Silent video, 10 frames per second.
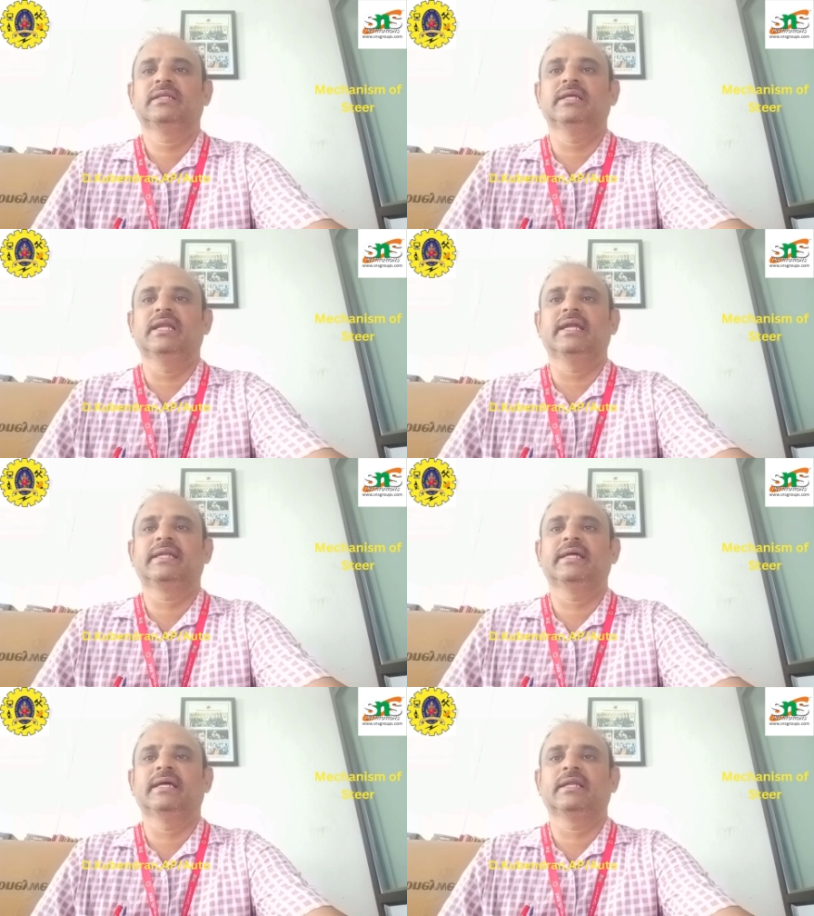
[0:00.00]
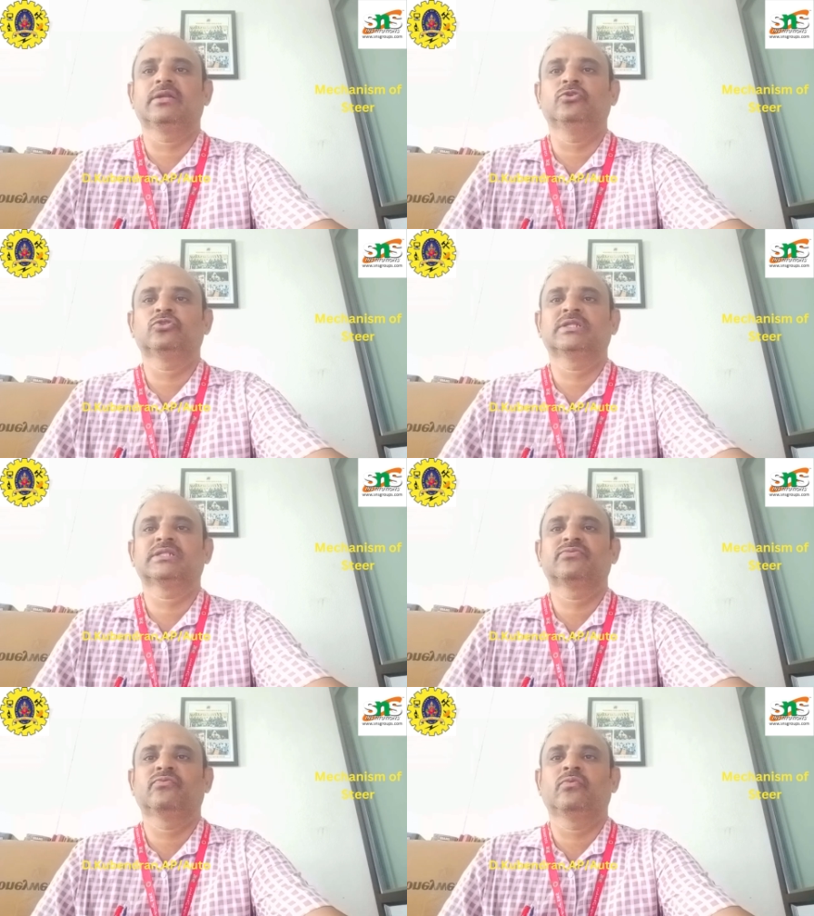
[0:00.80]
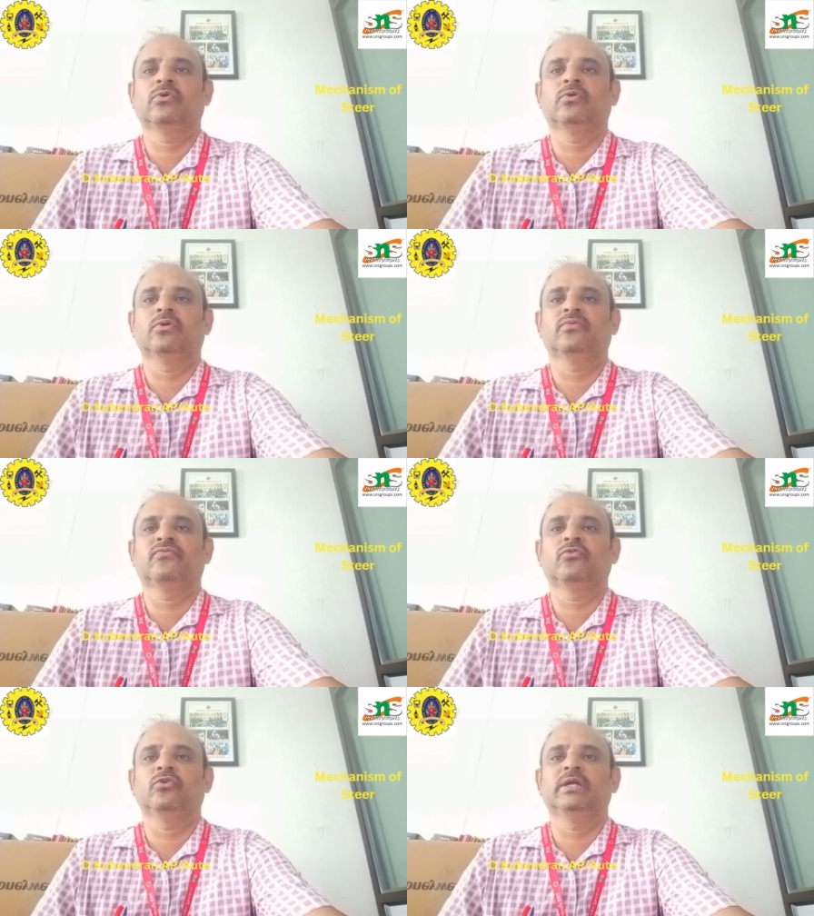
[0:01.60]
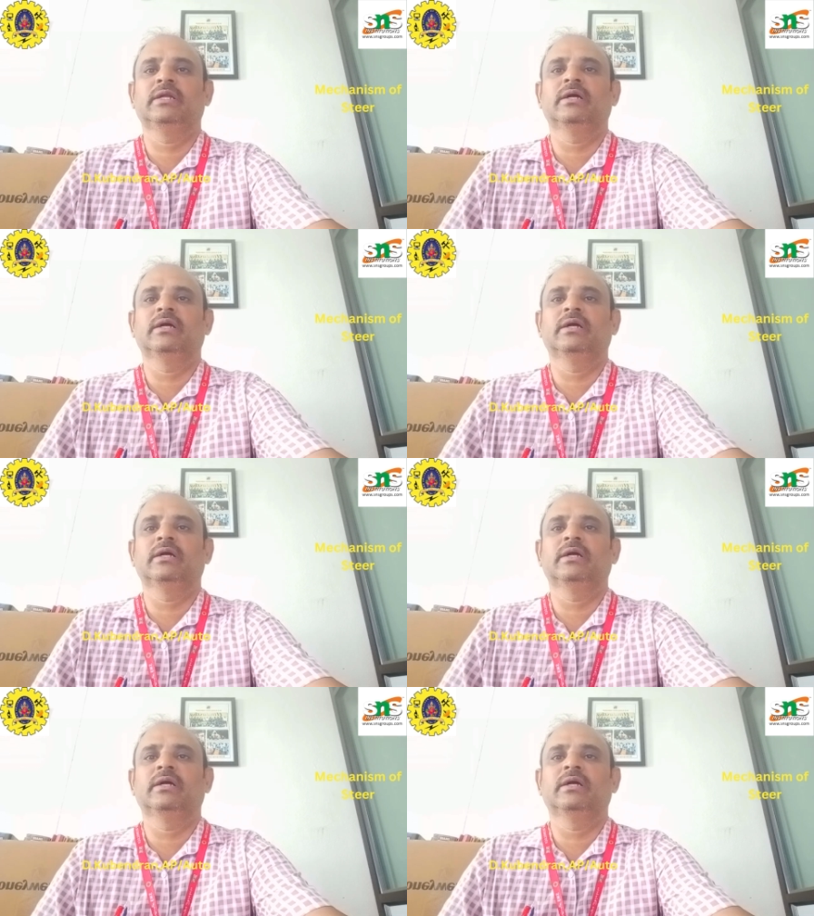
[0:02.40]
The latter uses flow of fluid